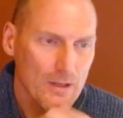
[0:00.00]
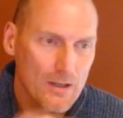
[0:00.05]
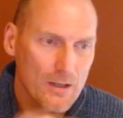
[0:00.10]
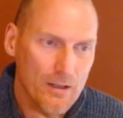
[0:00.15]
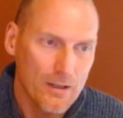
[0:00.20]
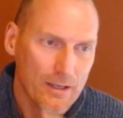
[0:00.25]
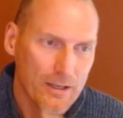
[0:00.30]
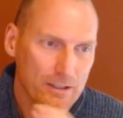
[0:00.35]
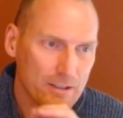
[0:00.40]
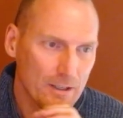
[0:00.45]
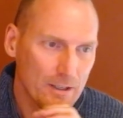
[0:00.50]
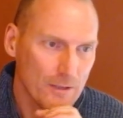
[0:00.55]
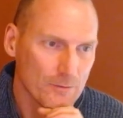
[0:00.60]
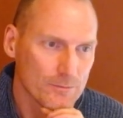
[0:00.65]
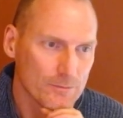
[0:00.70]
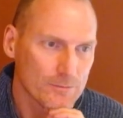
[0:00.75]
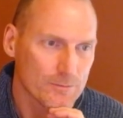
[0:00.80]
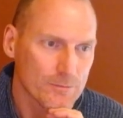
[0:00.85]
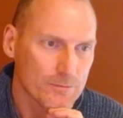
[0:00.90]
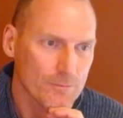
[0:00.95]
Anyhow,
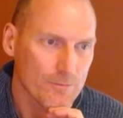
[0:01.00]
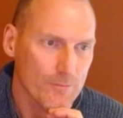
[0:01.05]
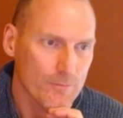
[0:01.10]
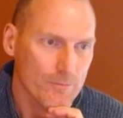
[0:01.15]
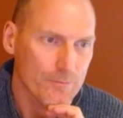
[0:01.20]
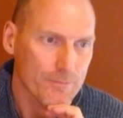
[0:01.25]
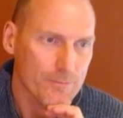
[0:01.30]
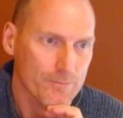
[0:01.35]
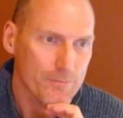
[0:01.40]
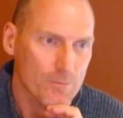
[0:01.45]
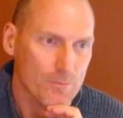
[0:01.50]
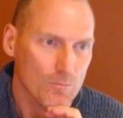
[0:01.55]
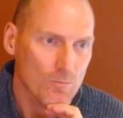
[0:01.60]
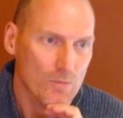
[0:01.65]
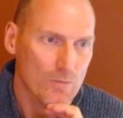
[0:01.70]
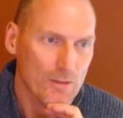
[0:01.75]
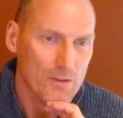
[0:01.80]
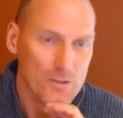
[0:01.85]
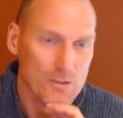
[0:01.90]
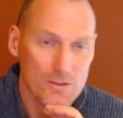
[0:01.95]

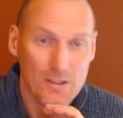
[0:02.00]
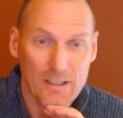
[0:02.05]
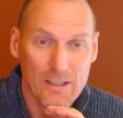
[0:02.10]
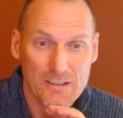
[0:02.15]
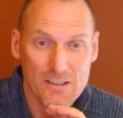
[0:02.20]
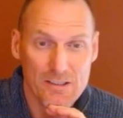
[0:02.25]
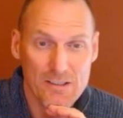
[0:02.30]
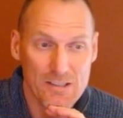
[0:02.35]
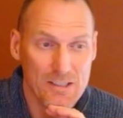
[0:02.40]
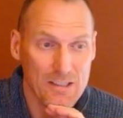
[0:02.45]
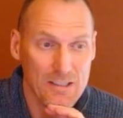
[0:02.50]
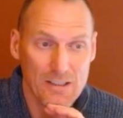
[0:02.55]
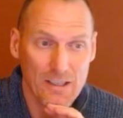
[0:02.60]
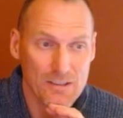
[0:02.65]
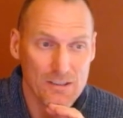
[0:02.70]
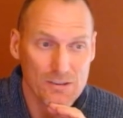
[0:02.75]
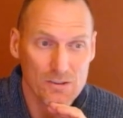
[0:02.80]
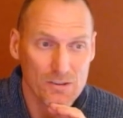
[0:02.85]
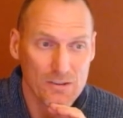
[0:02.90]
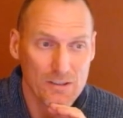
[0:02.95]
there's a lot to see, and I
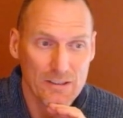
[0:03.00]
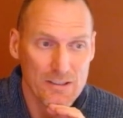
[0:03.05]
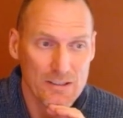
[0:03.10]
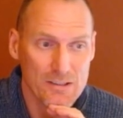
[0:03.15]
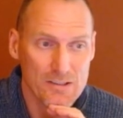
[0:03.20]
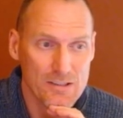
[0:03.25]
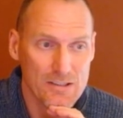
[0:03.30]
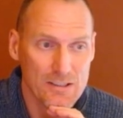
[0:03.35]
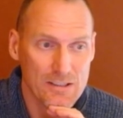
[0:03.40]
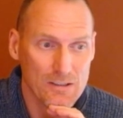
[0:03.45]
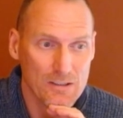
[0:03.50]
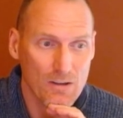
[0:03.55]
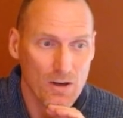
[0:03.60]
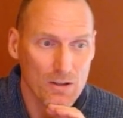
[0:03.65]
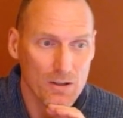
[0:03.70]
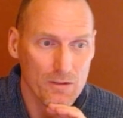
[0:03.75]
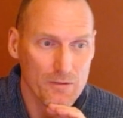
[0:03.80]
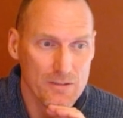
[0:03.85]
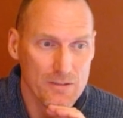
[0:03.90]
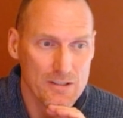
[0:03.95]
certainly didn't see
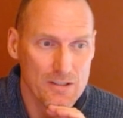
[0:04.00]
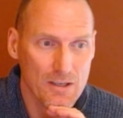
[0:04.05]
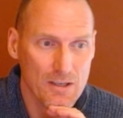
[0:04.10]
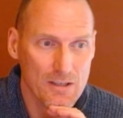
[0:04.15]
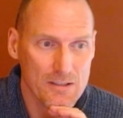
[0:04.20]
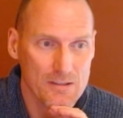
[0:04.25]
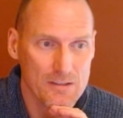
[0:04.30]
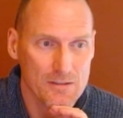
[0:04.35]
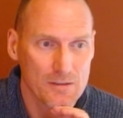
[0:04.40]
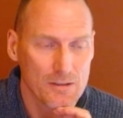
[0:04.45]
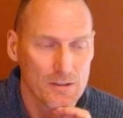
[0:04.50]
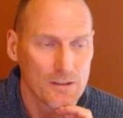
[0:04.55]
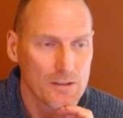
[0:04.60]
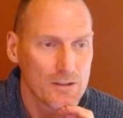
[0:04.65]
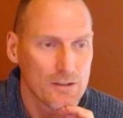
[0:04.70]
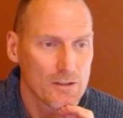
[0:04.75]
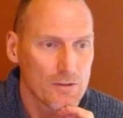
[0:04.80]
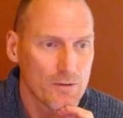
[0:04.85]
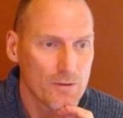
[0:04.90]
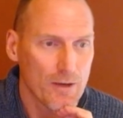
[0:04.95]
all of these lines,
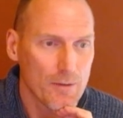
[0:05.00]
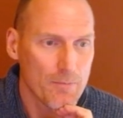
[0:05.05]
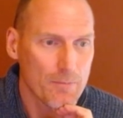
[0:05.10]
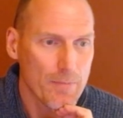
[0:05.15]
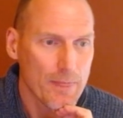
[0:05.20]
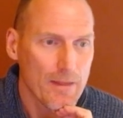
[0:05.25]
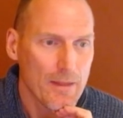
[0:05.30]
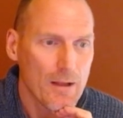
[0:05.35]
right?